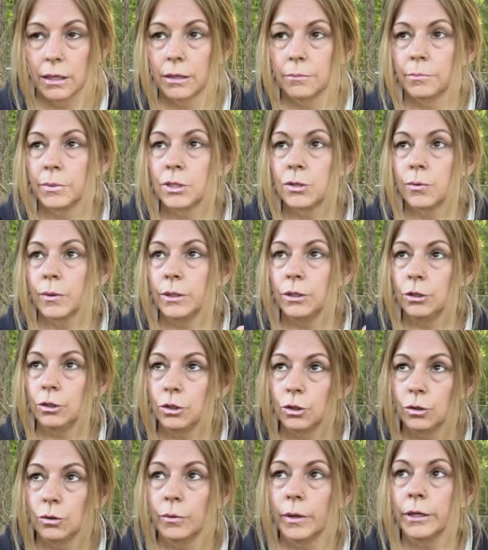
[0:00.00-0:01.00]
between
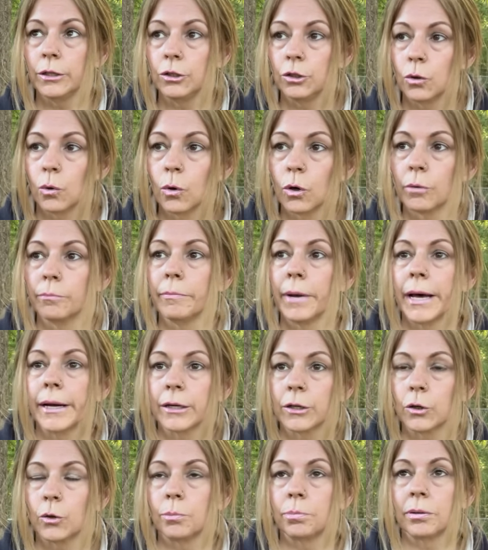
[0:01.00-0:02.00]
you and your
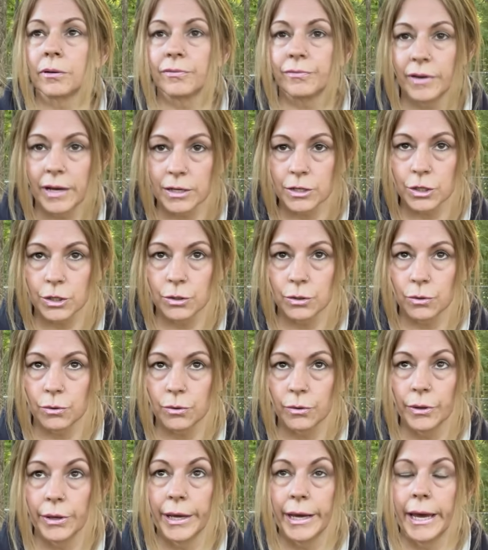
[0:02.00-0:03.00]
medical professional
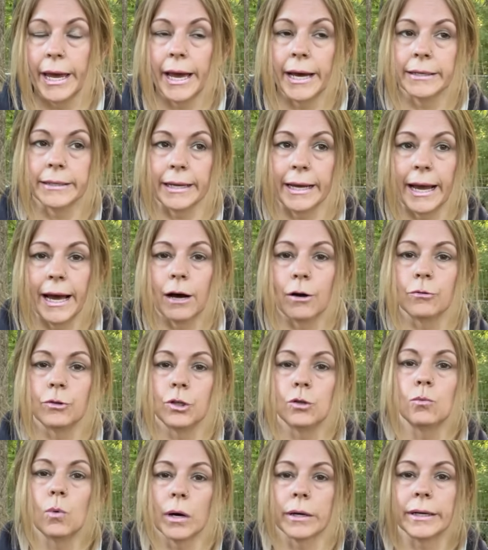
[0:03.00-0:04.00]
and how
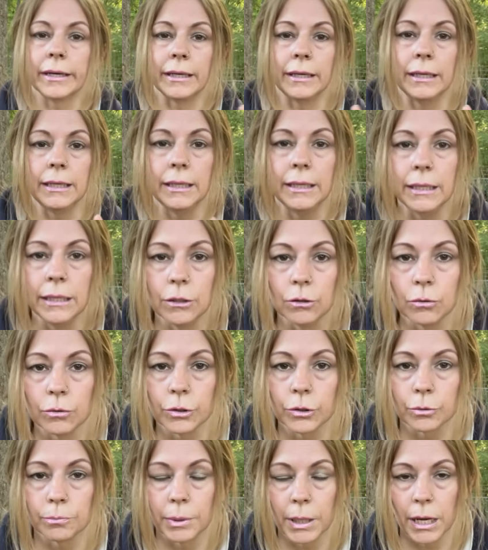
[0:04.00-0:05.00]
you want to heal
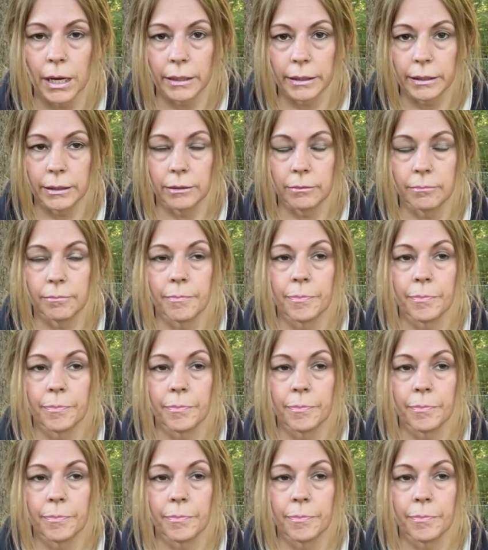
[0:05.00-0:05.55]
your body.